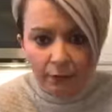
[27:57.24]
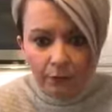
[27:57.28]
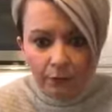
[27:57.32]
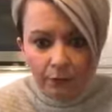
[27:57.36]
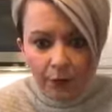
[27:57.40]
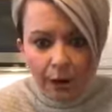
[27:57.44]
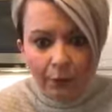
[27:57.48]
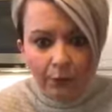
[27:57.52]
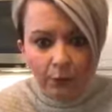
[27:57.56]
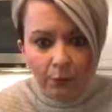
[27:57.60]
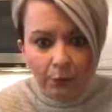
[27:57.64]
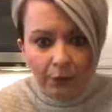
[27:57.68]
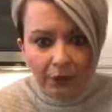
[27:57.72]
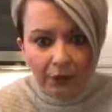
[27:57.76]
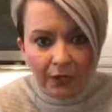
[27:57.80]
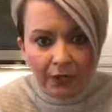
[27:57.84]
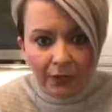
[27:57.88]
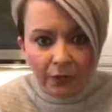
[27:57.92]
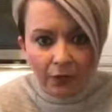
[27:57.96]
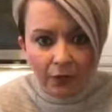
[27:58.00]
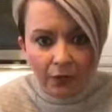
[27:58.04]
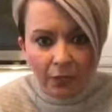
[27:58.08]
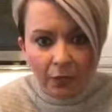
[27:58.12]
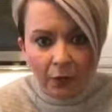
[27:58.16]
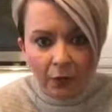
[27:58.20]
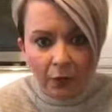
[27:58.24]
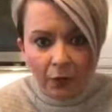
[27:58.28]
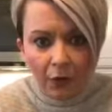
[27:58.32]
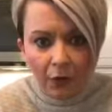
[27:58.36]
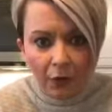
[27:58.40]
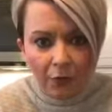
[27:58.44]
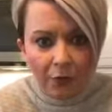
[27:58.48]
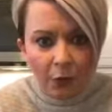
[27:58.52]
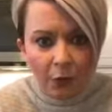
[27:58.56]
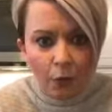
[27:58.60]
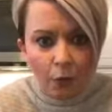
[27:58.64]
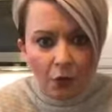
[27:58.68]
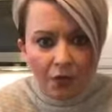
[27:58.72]
probably. That'll
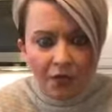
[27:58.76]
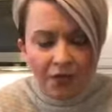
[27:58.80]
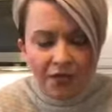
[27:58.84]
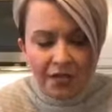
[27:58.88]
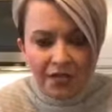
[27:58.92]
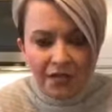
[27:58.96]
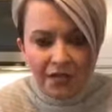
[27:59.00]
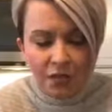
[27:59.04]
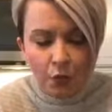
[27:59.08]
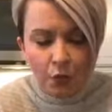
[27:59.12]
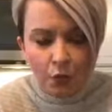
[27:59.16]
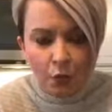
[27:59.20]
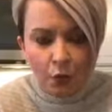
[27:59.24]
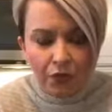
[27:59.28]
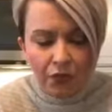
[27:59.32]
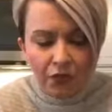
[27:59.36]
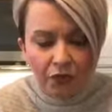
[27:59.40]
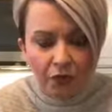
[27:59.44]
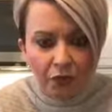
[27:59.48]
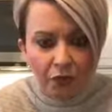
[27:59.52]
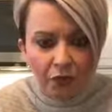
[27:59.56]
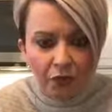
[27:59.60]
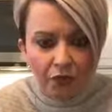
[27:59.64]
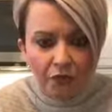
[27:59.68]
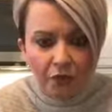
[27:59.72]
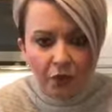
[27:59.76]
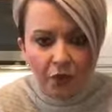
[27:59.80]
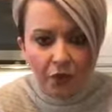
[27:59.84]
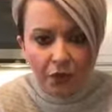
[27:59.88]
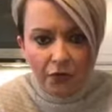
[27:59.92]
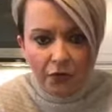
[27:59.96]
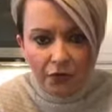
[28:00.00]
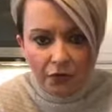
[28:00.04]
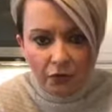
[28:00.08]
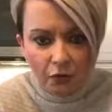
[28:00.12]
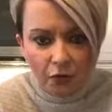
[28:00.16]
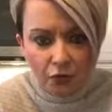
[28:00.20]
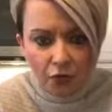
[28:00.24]
probably be 1 day's worth of
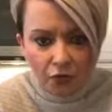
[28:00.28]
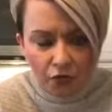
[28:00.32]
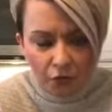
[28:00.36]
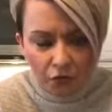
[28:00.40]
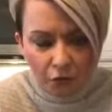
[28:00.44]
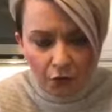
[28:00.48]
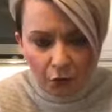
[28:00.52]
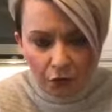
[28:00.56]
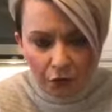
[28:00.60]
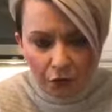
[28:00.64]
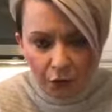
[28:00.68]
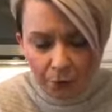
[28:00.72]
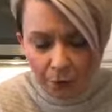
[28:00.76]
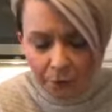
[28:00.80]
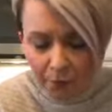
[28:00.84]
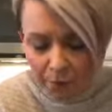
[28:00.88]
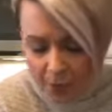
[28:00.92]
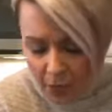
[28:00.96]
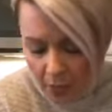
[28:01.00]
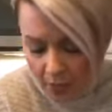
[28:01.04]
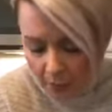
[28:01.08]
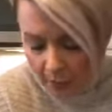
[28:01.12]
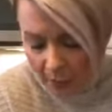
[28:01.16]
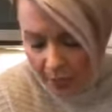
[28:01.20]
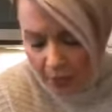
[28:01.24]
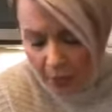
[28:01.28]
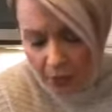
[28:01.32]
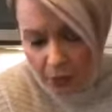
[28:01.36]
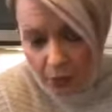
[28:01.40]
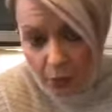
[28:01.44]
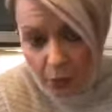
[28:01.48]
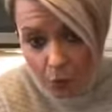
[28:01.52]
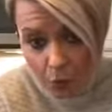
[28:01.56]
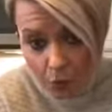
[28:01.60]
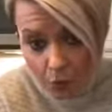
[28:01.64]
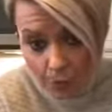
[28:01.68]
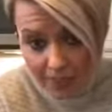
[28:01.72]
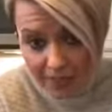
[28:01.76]
noodles for you. But I'll
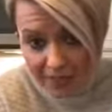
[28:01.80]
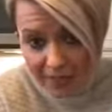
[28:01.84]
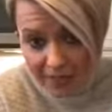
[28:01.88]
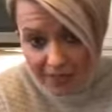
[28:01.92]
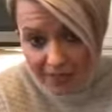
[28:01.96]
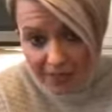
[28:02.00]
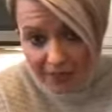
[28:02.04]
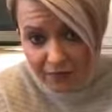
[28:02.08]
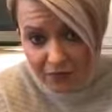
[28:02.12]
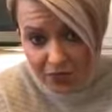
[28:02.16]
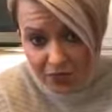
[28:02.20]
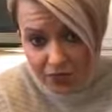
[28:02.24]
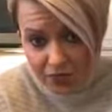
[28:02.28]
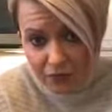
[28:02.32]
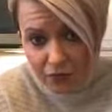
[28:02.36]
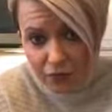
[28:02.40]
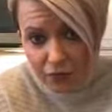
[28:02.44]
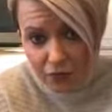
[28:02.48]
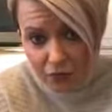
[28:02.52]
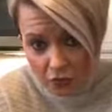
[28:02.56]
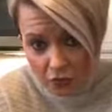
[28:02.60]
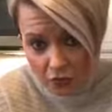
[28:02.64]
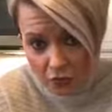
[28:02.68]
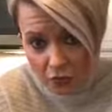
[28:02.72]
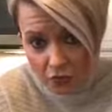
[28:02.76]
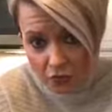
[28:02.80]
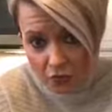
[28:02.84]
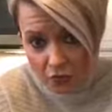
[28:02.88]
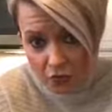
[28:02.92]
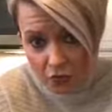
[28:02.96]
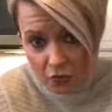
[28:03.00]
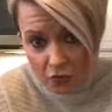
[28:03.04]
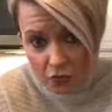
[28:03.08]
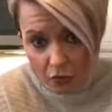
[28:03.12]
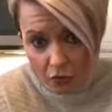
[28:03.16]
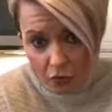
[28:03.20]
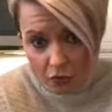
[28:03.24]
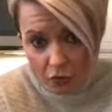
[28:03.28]
come home in the evening those
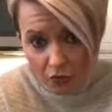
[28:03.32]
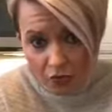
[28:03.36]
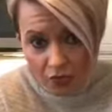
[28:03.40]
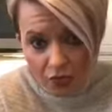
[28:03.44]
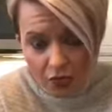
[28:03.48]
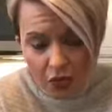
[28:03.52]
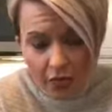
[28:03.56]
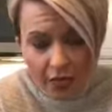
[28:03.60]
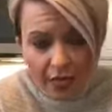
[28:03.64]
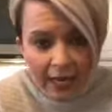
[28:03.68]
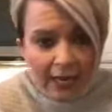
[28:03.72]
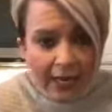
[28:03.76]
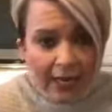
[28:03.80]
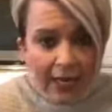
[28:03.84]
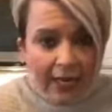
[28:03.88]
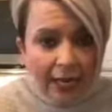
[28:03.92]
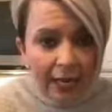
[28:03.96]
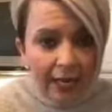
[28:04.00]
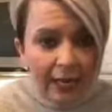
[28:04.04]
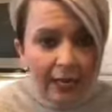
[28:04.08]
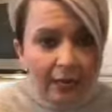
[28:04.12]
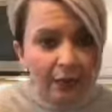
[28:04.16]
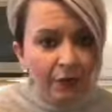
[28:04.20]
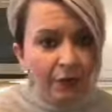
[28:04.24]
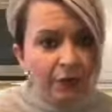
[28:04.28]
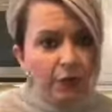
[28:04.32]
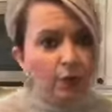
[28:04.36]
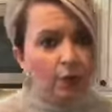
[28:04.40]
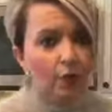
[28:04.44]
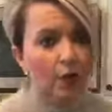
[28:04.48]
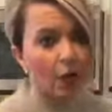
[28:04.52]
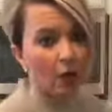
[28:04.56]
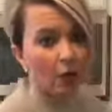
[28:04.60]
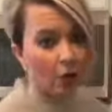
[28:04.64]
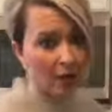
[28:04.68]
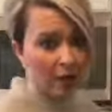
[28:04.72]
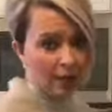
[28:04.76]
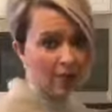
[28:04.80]
noodles, and
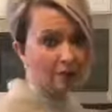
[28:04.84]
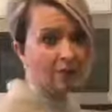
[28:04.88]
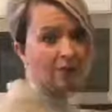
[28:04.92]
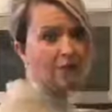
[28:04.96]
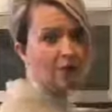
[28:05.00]
I'll have